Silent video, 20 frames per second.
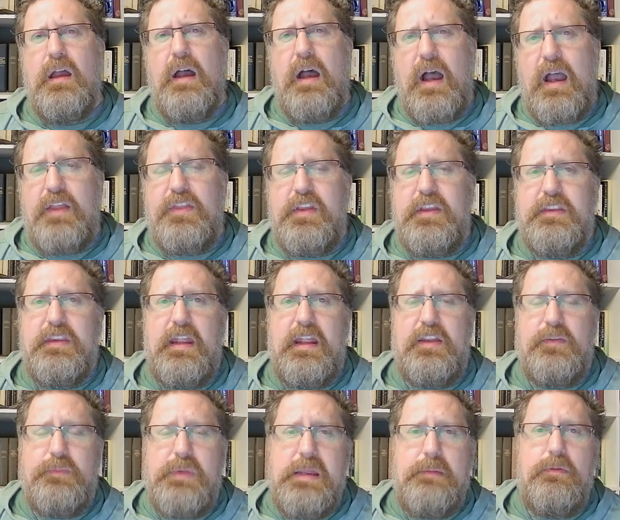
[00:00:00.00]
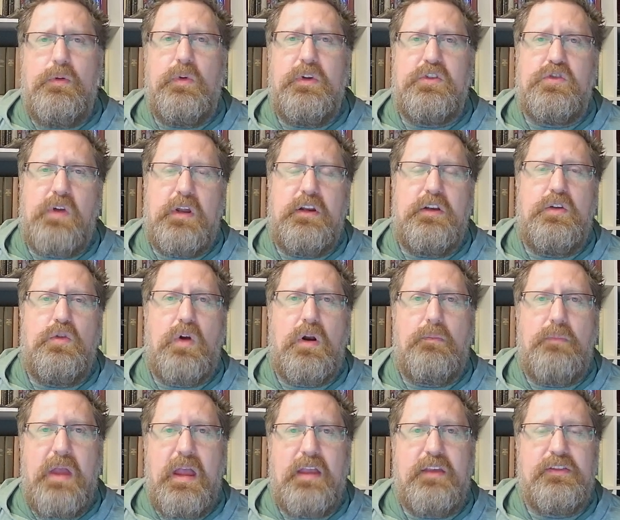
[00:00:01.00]
I think that as people, we try to do our
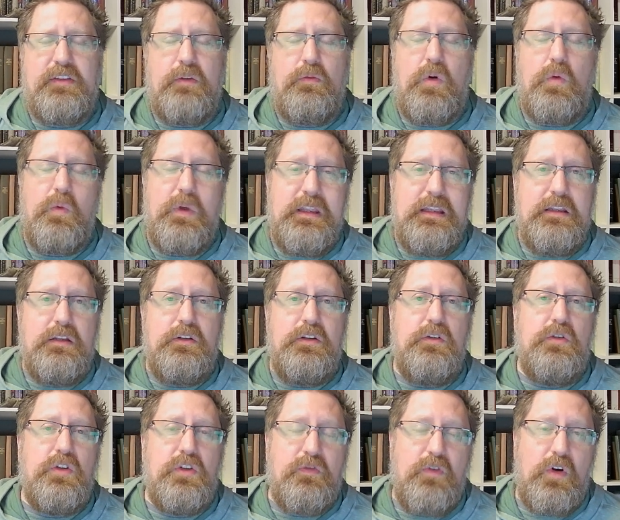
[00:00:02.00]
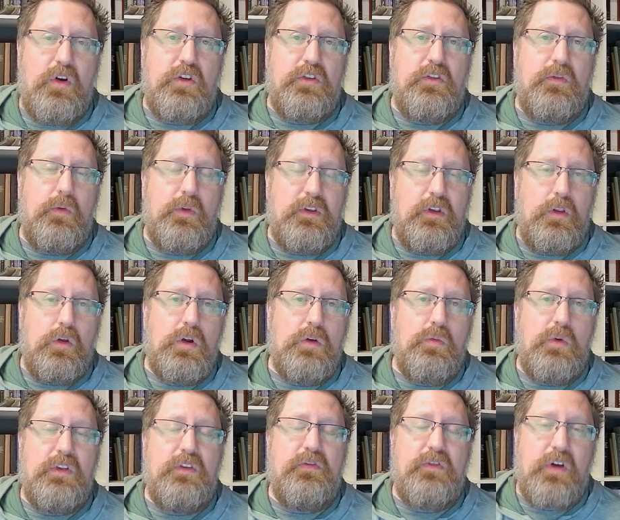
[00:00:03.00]
best, and what we need to do is focus on what the Lord
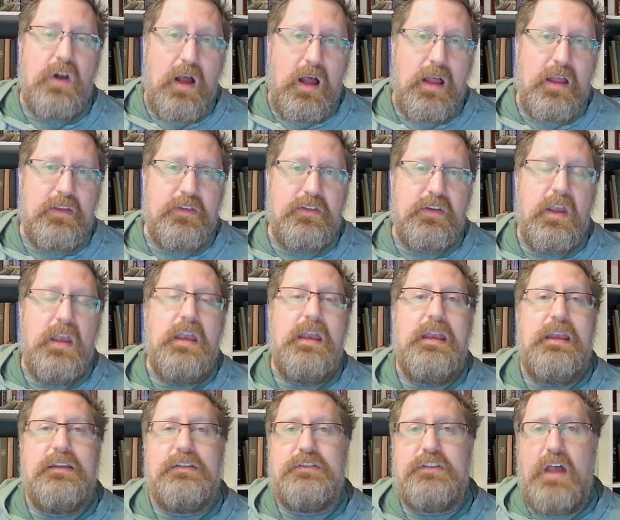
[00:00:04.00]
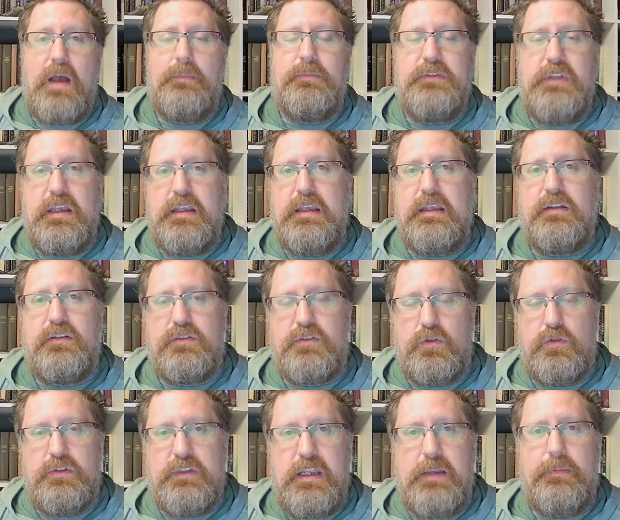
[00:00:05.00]
wants for us and stop digging
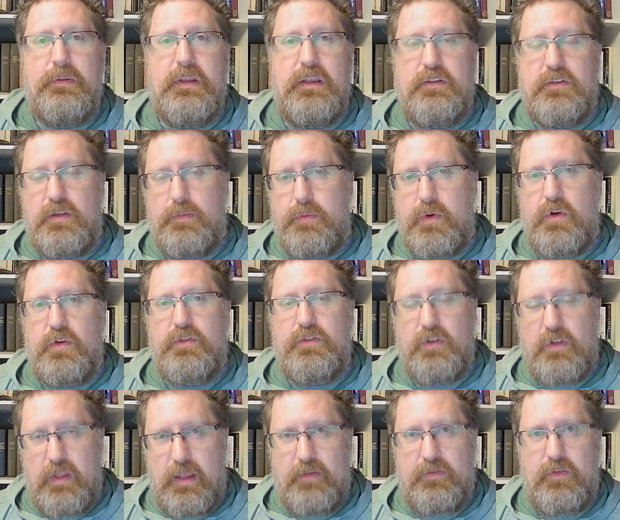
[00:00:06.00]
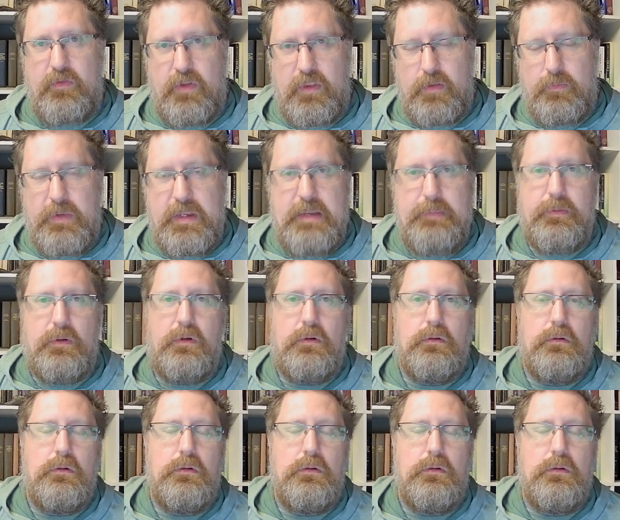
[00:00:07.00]
so deeply into the personal lives of other people.